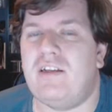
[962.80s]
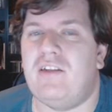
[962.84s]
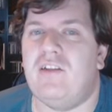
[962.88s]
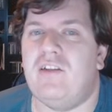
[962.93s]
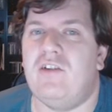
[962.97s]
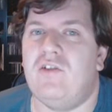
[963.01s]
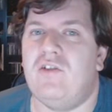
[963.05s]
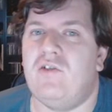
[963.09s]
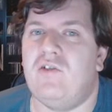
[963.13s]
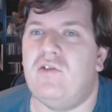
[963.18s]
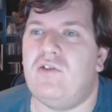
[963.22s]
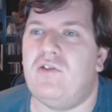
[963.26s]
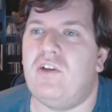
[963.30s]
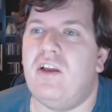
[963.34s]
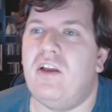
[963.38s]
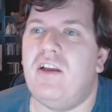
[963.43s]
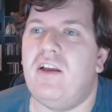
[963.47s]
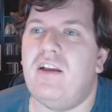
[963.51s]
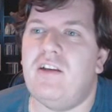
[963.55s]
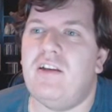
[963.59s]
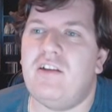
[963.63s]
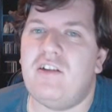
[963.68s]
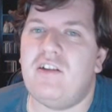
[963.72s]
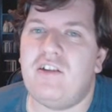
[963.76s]
use
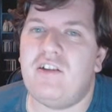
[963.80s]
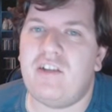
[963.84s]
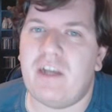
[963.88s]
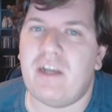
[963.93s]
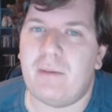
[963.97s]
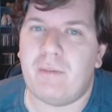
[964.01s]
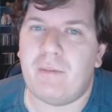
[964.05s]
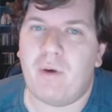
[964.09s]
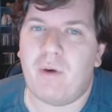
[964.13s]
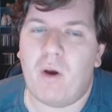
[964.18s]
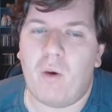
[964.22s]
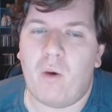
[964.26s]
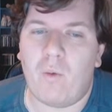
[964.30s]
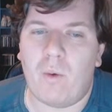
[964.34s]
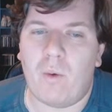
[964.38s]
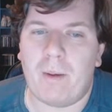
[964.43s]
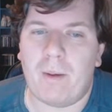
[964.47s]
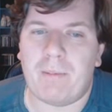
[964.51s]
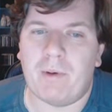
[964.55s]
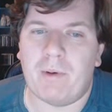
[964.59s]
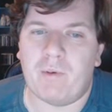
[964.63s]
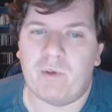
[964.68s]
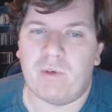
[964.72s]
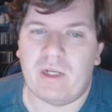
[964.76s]
ship
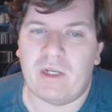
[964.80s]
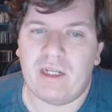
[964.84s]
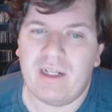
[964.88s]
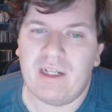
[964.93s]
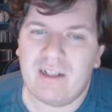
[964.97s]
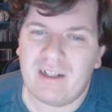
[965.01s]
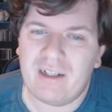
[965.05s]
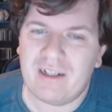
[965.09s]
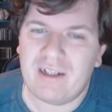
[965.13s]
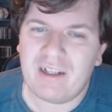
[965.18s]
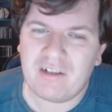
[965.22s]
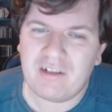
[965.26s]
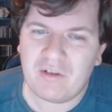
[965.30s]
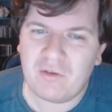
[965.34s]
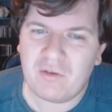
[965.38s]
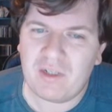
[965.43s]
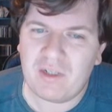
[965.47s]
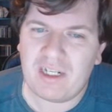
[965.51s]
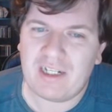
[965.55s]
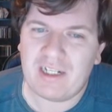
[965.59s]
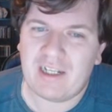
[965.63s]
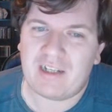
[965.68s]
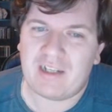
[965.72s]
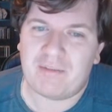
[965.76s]
weaponry. And that's a
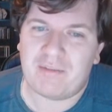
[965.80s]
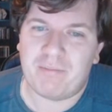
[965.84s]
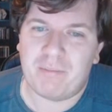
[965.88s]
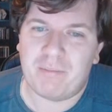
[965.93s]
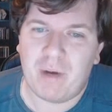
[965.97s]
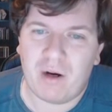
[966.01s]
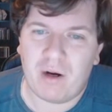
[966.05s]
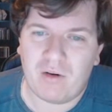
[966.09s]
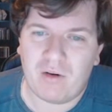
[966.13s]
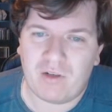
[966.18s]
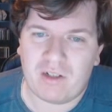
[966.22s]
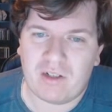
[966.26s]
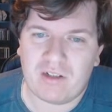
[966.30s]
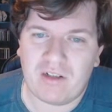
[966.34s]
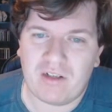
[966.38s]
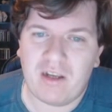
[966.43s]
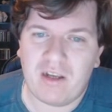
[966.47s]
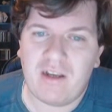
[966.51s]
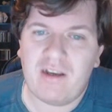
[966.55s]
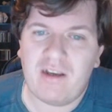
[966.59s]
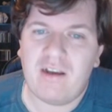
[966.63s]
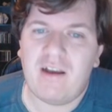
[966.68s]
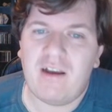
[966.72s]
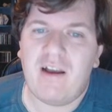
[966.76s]
really nice bonus.
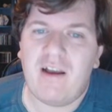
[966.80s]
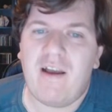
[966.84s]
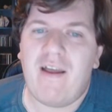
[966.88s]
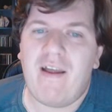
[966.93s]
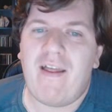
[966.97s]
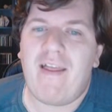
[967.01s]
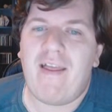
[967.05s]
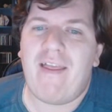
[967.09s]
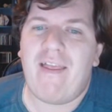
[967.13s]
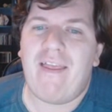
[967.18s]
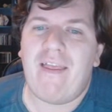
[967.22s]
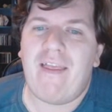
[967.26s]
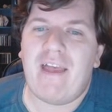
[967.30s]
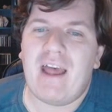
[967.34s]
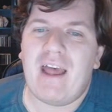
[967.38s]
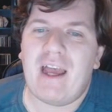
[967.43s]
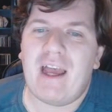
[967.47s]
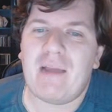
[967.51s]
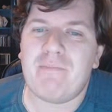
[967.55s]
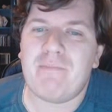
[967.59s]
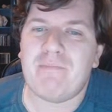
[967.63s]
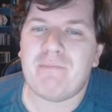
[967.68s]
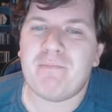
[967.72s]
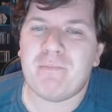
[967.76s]

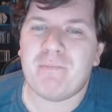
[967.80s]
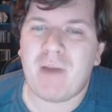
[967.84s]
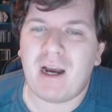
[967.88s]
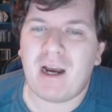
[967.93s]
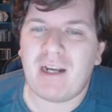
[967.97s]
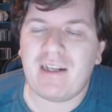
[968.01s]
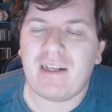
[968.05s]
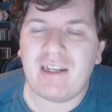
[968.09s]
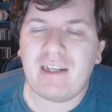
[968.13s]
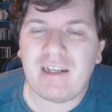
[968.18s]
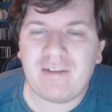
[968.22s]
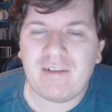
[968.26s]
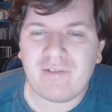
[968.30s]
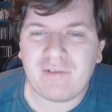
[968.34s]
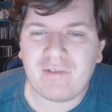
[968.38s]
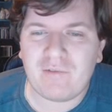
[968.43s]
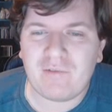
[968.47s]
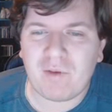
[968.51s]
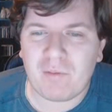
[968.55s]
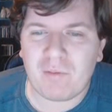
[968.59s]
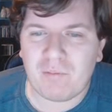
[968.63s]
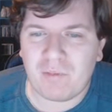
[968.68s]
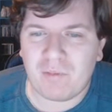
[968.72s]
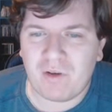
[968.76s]
I might even
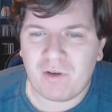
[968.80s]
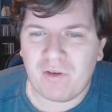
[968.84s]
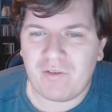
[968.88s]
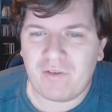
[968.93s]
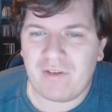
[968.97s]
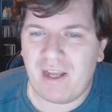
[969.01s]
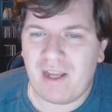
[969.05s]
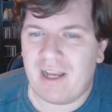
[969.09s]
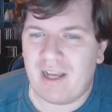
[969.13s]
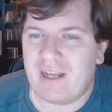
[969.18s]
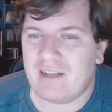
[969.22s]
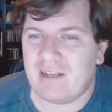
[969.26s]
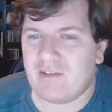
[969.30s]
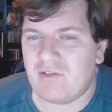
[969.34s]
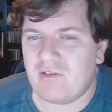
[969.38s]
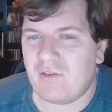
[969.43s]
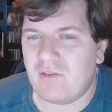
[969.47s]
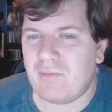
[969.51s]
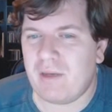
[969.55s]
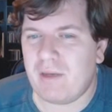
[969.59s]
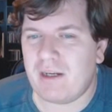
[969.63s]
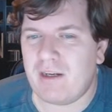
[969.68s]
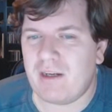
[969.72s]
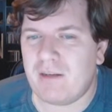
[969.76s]
remove the
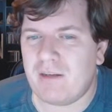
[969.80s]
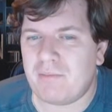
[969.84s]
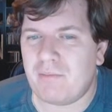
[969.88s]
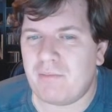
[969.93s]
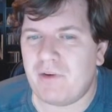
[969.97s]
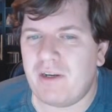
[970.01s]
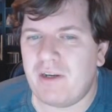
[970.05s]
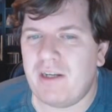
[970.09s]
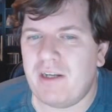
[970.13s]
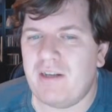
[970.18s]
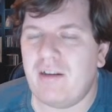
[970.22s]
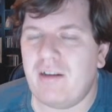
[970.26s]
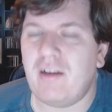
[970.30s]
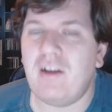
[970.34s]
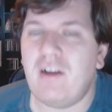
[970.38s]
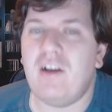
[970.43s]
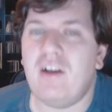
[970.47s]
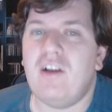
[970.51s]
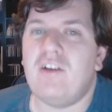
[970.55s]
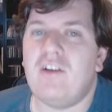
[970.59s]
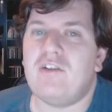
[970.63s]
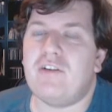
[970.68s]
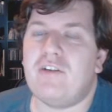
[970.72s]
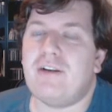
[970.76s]
astromech upgrade
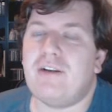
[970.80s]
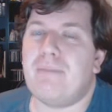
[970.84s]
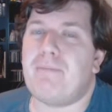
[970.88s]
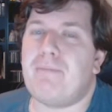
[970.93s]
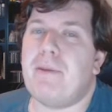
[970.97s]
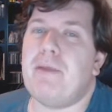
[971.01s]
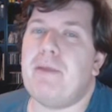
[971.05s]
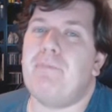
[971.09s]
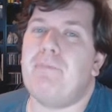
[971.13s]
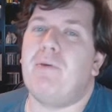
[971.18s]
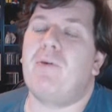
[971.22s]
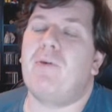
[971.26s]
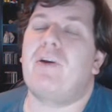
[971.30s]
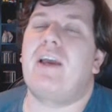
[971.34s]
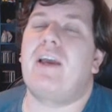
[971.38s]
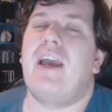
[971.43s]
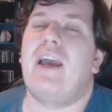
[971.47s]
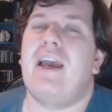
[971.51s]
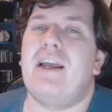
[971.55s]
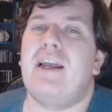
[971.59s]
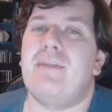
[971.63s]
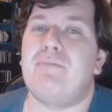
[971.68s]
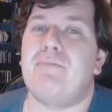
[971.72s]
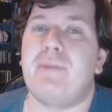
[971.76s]
so that people
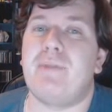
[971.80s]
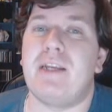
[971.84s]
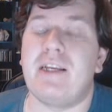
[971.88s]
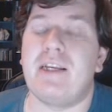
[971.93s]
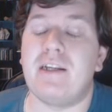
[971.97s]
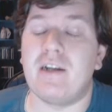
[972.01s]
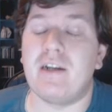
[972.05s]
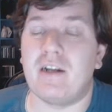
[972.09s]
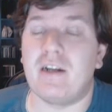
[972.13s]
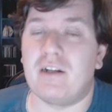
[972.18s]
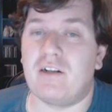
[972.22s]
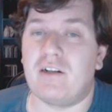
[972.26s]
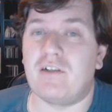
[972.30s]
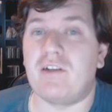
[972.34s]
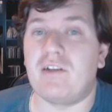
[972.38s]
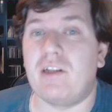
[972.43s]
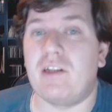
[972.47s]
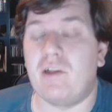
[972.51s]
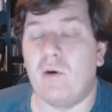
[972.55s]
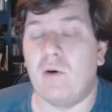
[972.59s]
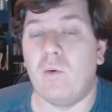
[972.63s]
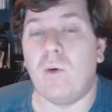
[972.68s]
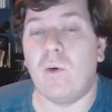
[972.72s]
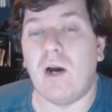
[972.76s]
can be gunners on
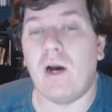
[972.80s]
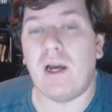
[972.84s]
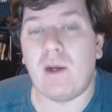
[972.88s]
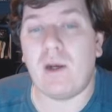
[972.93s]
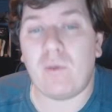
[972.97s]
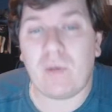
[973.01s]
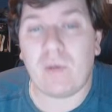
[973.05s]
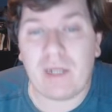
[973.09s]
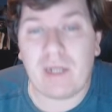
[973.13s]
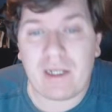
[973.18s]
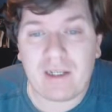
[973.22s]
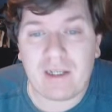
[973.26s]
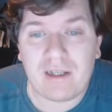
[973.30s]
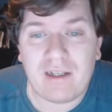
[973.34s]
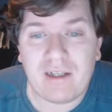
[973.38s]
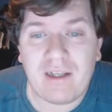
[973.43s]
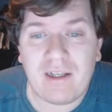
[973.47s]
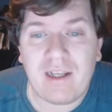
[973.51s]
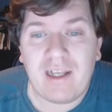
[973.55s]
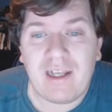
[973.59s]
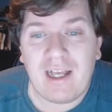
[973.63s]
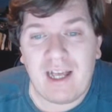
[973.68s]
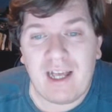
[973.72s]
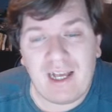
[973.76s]
the Y-Wing.
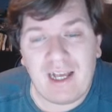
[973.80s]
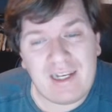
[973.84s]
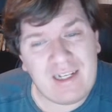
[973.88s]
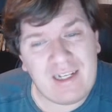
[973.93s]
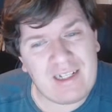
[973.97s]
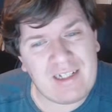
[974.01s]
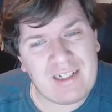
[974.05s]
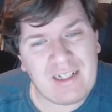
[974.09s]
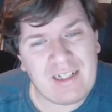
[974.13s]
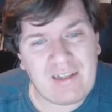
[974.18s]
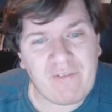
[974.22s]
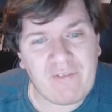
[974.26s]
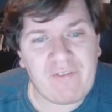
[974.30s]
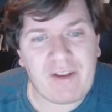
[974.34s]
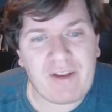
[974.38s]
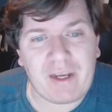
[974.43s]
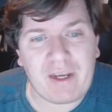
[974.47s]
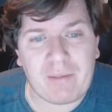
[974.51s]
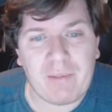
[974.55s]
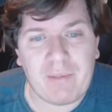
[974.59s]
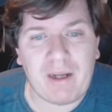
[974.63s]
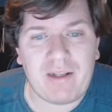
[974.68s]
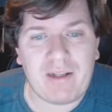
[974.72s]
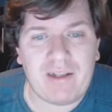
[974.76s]
I need to think
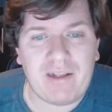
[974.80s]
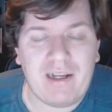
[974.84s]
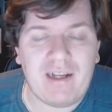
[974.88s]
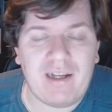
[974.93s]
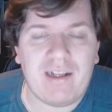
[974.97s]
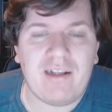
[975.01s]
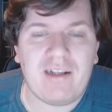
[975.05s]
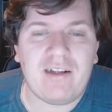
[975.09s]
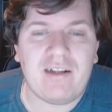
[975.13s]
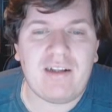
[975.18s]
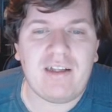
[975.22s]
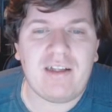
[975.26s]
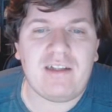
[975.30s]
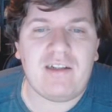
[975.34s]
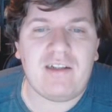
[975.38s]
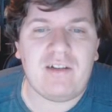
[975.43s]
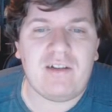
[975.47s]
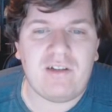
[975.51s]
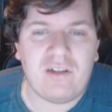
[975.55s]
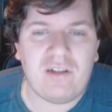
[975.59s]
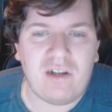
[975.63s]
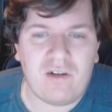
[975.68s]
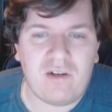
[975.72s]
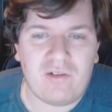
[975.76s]
about that. I'll let you
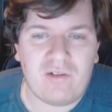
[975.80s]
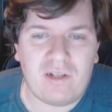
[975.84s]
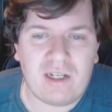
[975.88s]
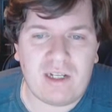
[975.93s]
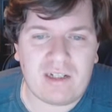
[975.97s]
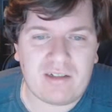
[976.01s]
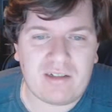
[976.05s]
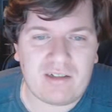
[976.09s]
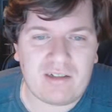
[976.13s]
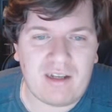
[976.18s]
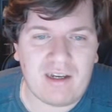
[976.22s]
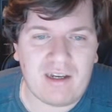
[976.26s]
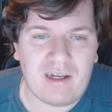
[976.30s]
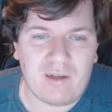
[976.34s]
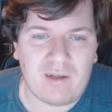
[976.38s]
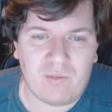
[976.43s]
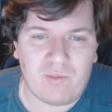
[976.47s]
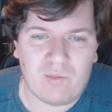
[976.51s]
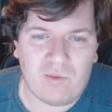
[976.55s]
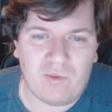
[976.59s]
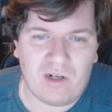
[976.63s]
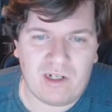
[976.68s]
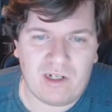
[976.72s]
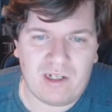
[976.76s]
know next
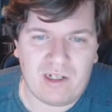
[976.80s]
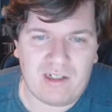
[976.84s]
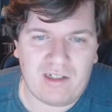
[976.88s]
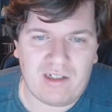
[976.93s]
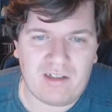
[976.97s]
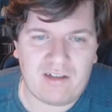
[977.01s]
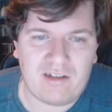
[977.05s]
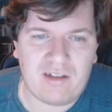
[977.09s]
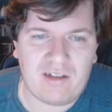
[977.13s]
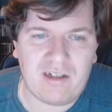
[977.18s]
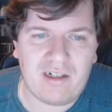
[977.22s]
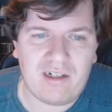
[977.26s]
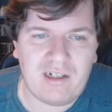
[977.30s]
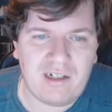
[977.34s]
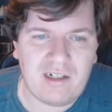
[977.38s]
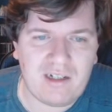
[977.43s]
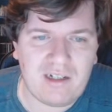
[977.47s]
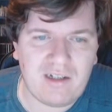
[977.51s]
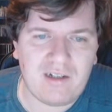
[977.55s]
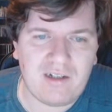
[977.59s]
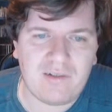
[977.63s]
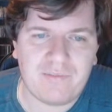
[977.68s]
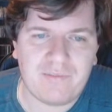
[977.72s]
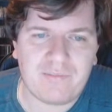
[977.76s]
time what I decided
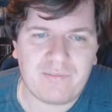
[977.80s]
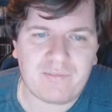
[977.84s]
on.